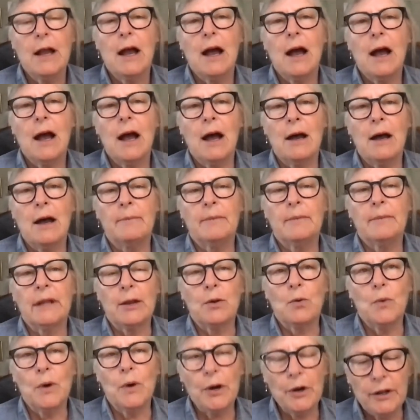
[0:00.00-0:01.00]

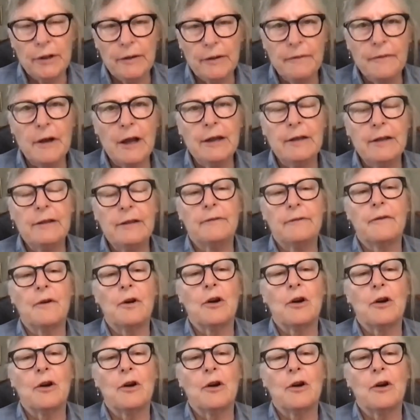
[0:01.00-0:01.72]
Like where do you find the